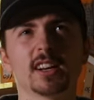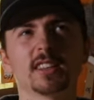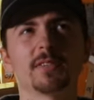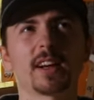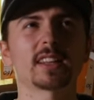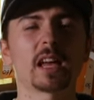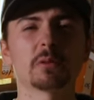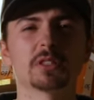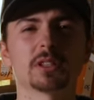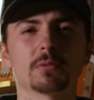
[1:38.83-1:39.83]
In fact, I
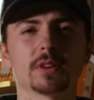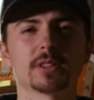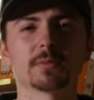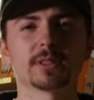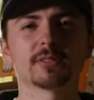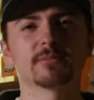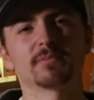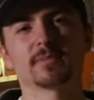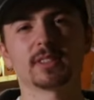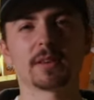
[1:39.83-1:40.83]
wish it was, but
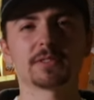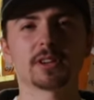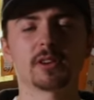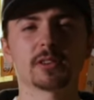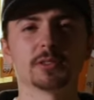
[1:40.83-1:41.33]
life's hard